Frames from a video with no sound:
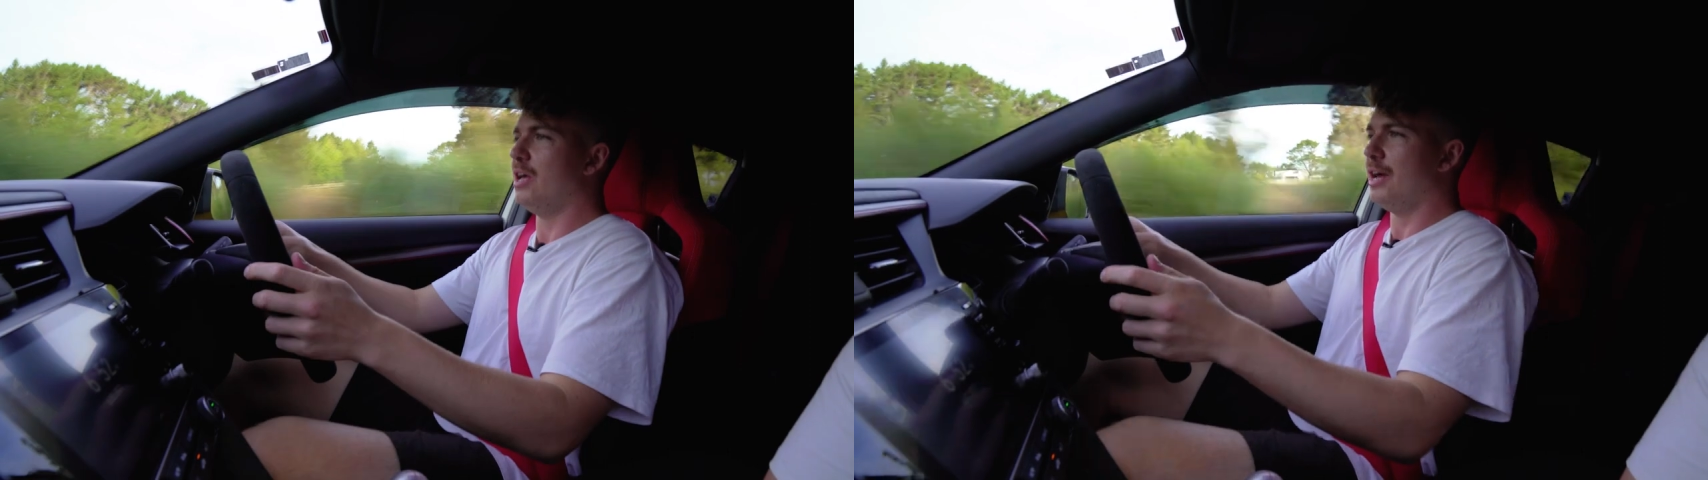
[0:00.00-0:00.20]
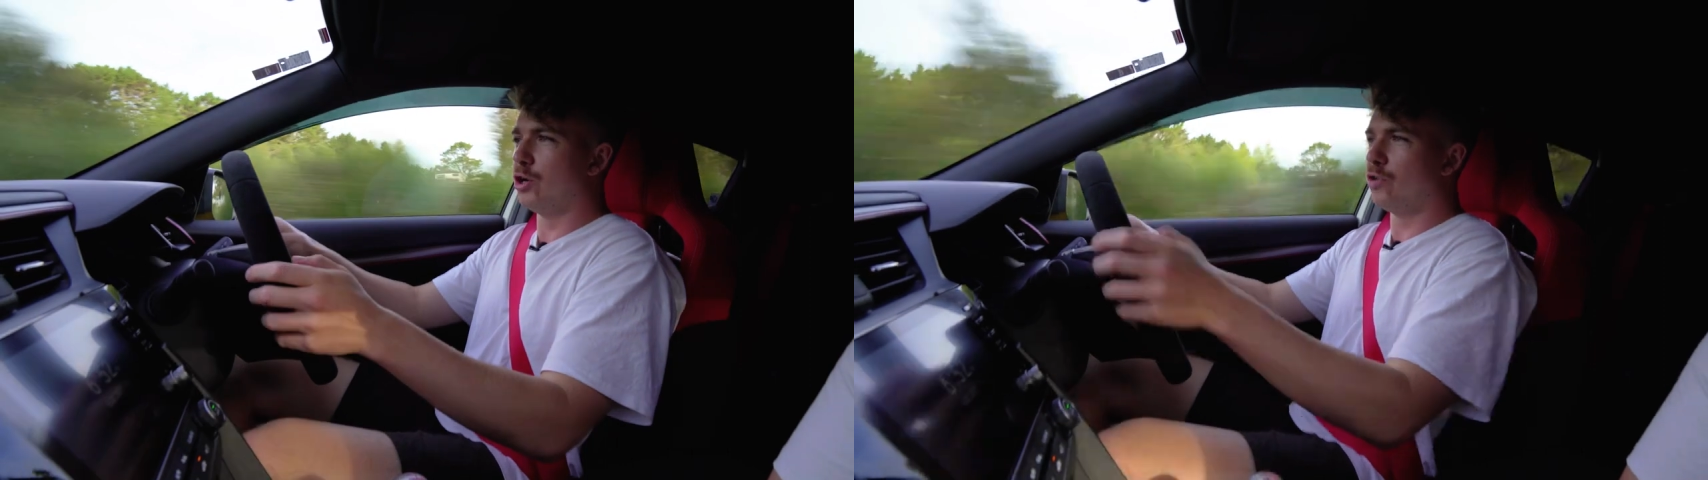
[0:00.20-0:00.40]

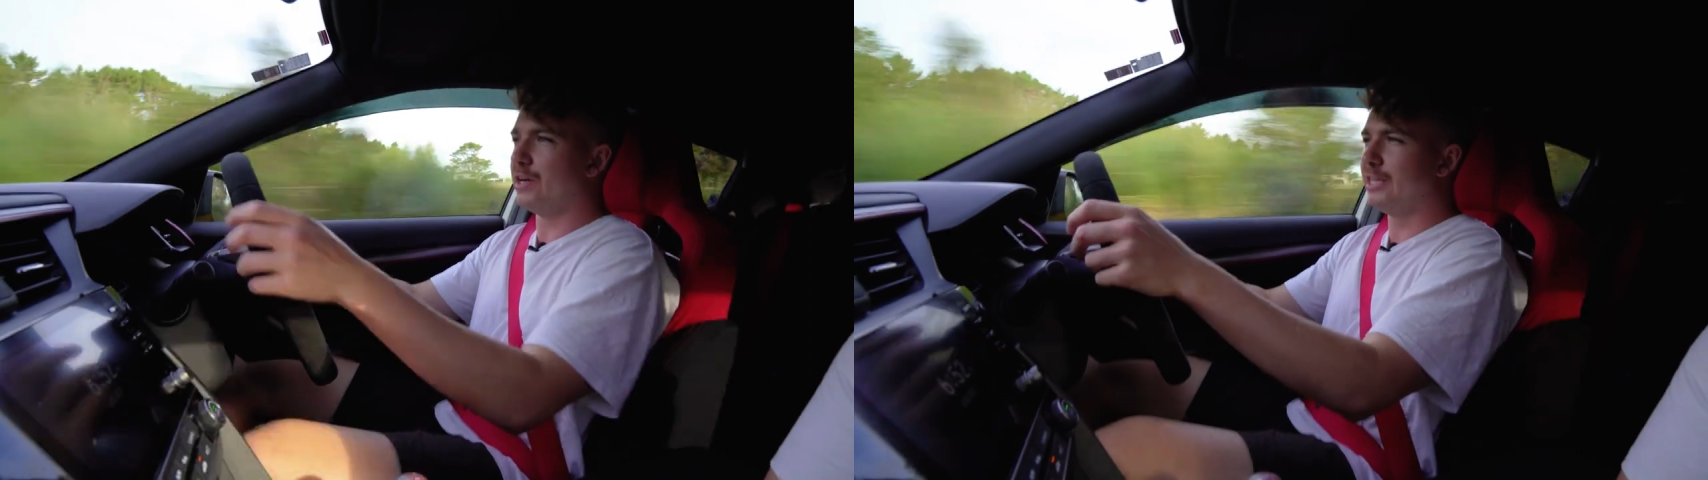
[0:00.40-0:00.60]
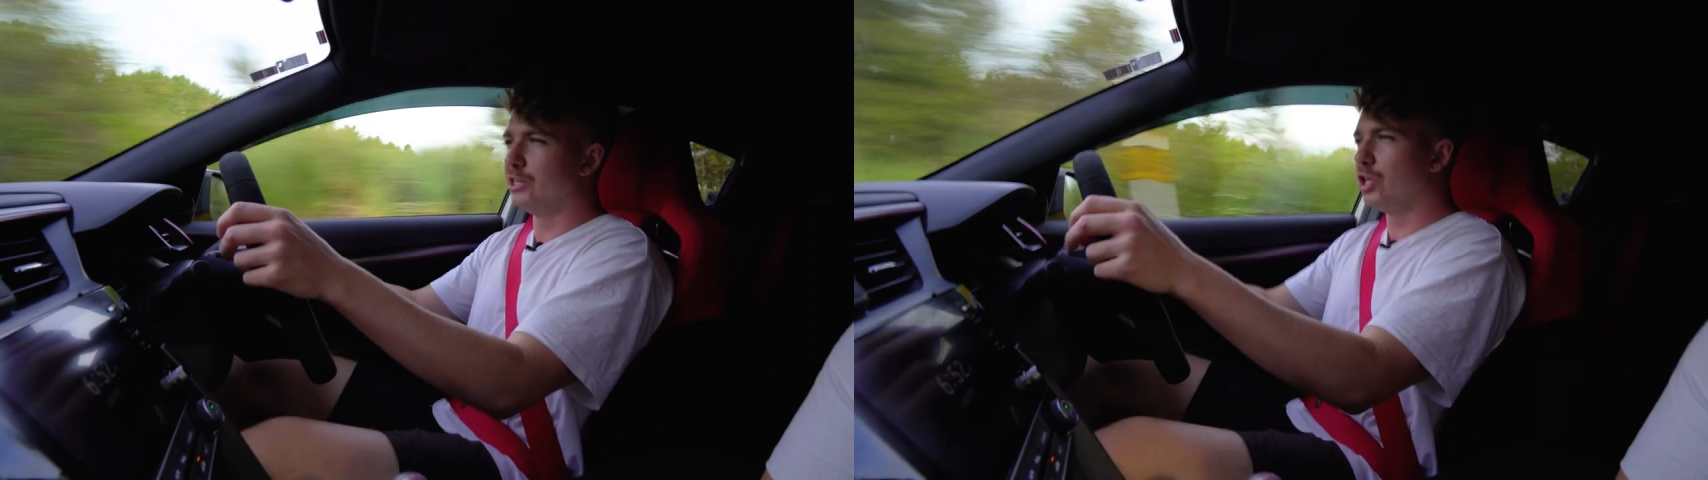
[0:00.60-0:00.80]
it
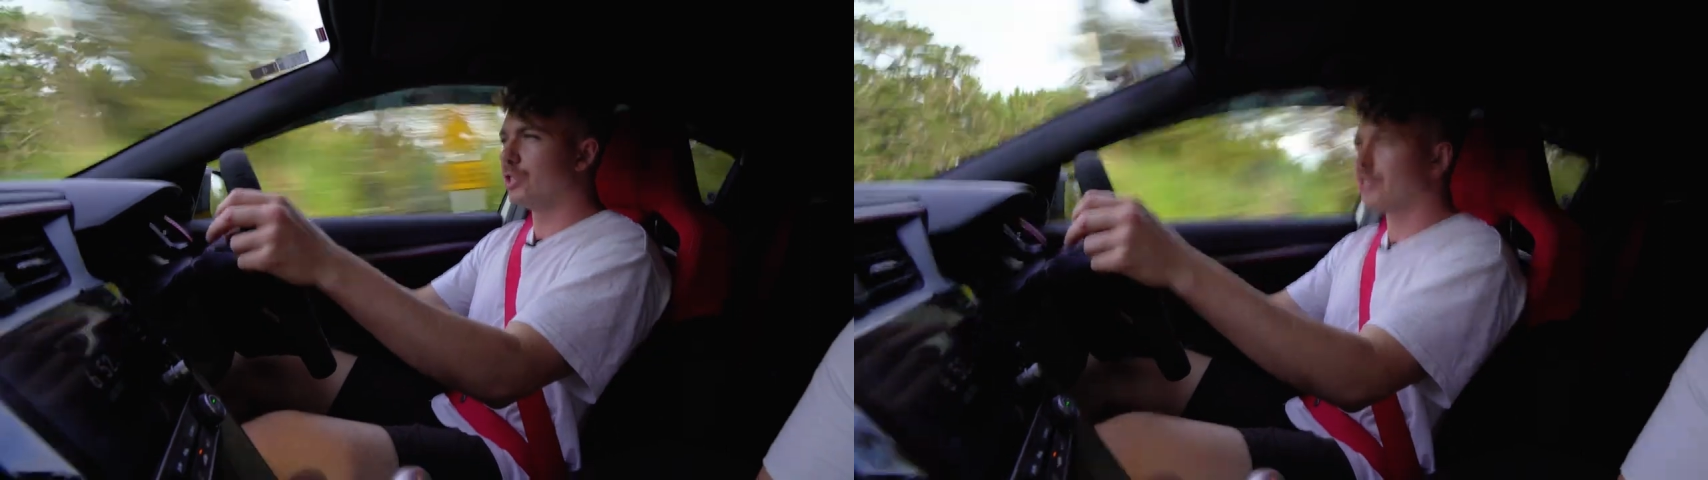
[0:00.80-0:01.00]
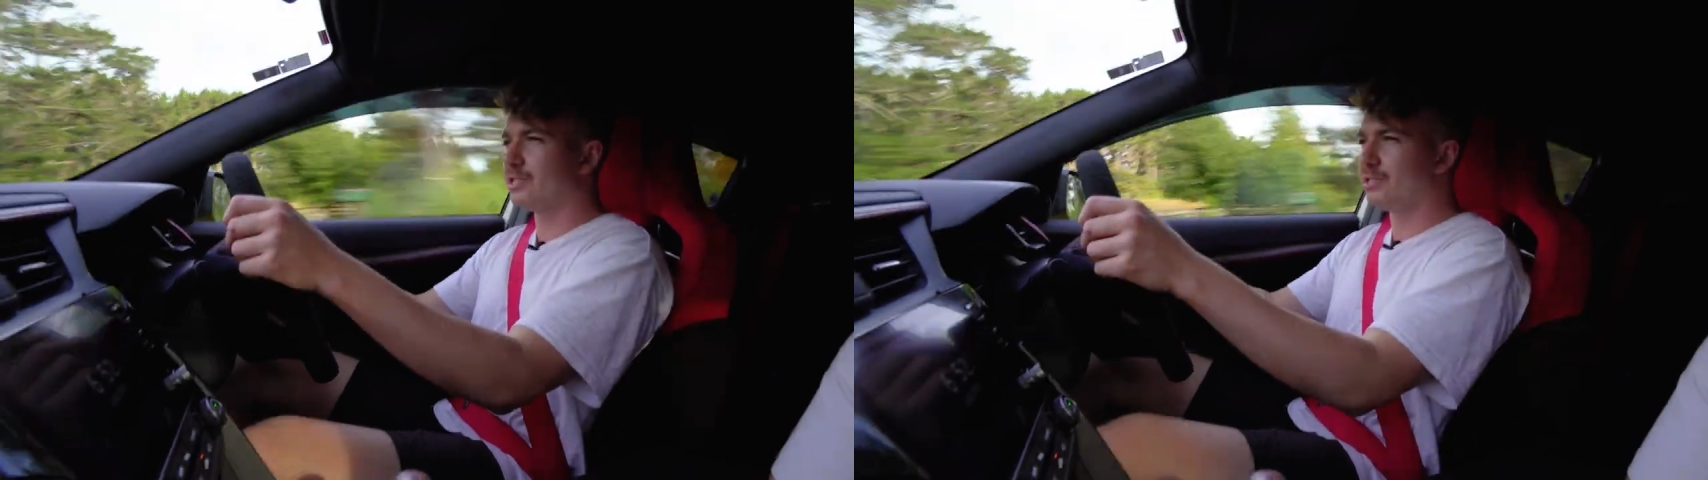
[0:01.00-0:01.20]
already
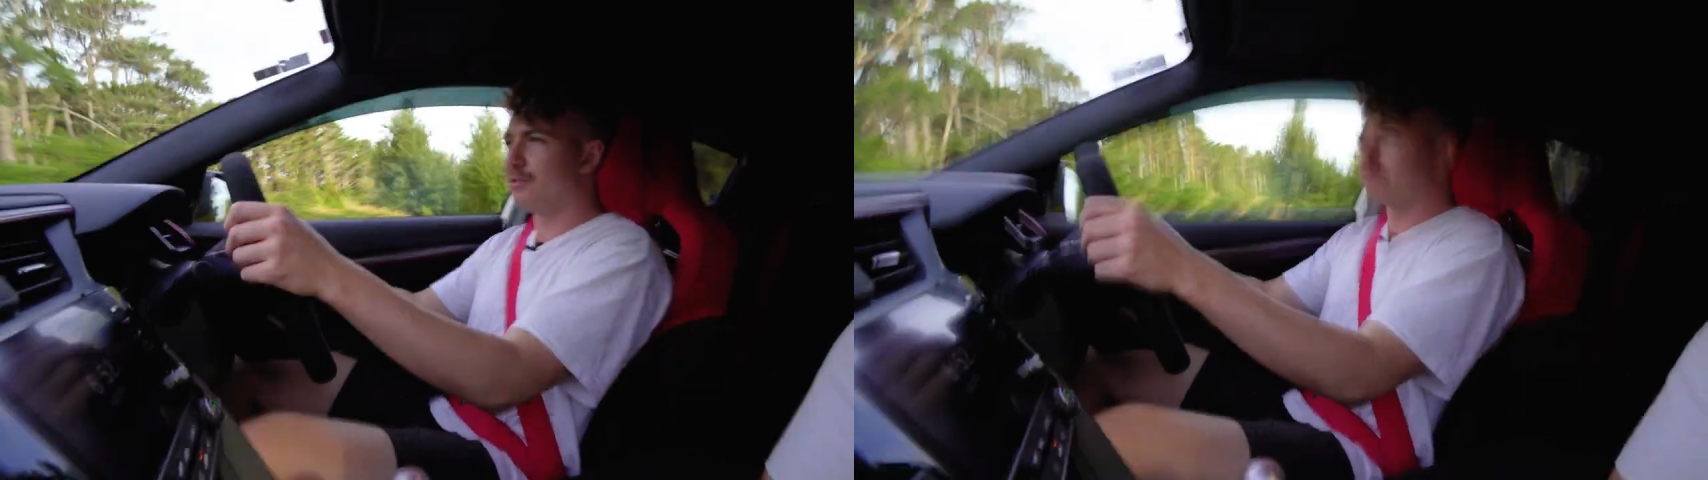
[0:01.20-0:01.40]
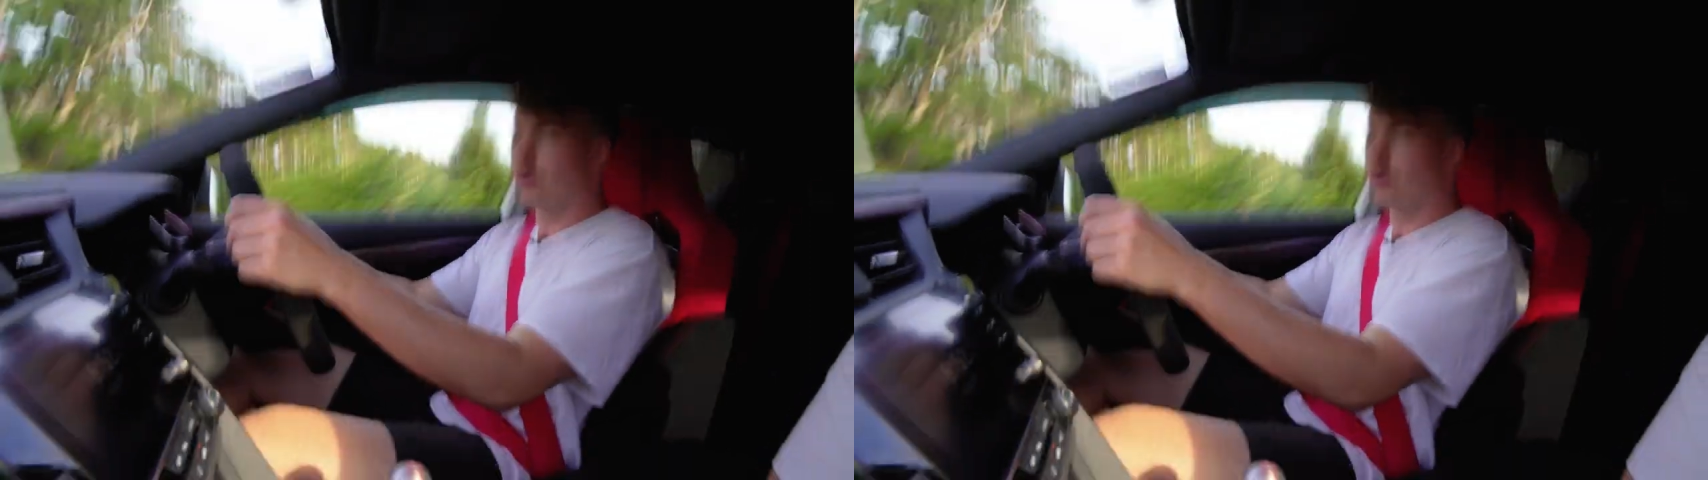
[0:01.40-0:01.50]
looks